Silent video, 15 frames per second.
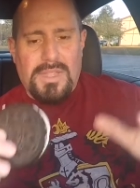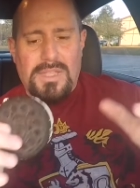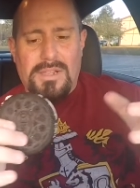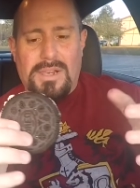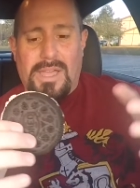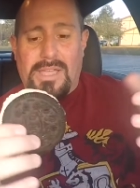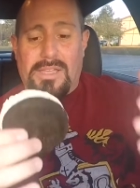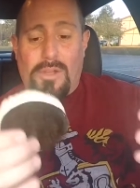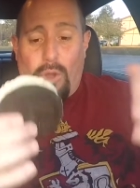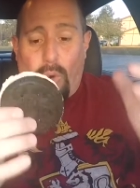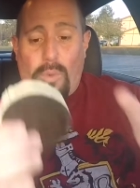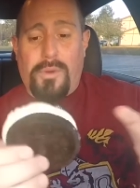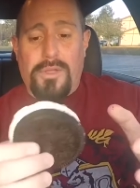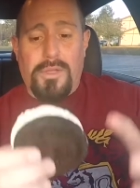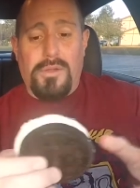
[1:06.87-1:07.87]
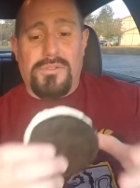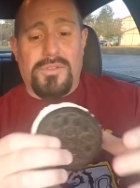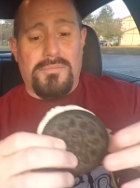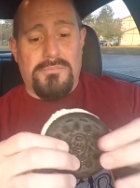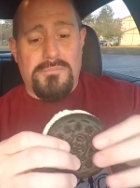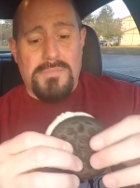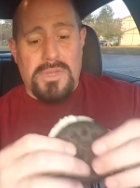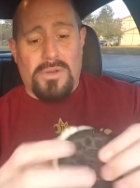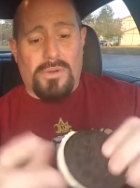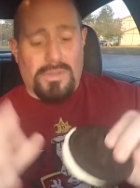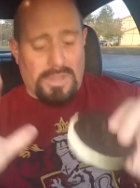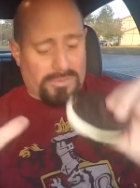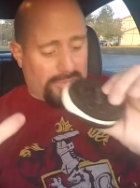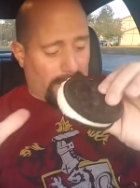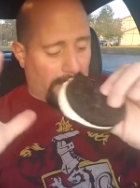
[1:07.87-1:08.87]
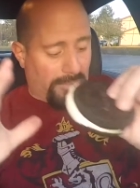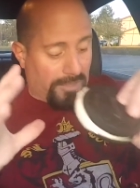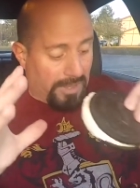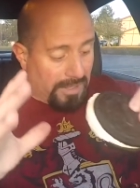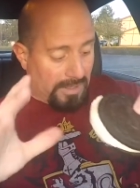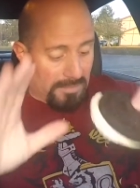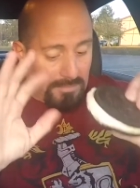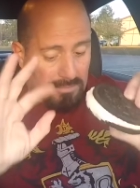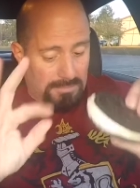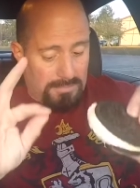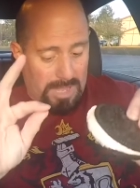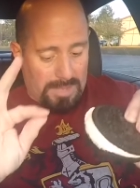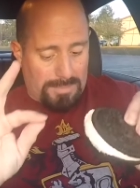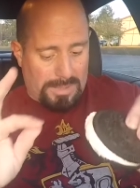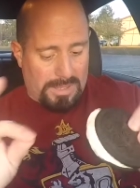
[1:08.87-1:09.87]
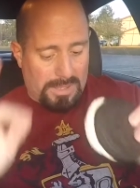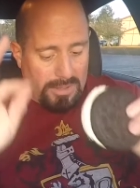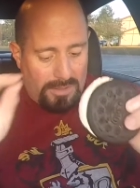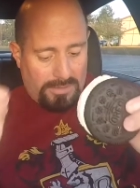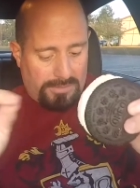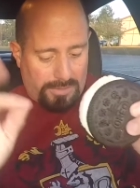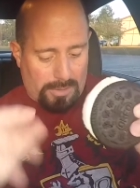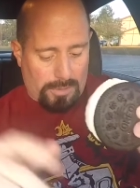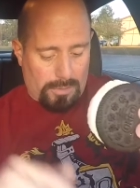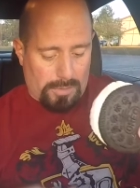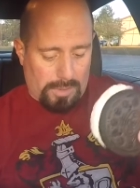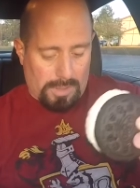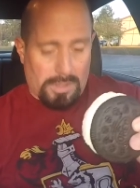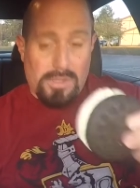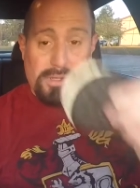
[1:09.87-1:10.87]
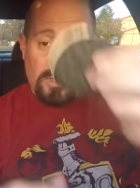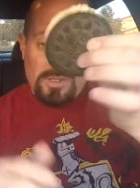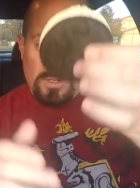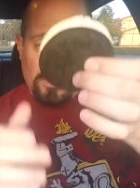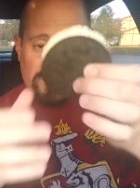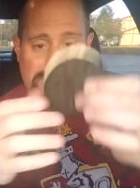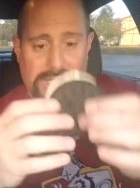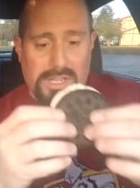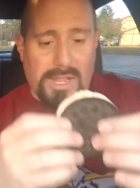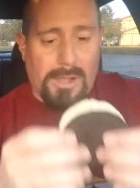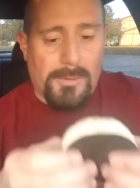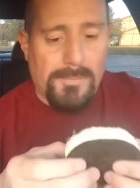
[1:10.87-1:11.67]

like Oreos and milk. That's what I'm thinking, maybe. So uh, let's check it out.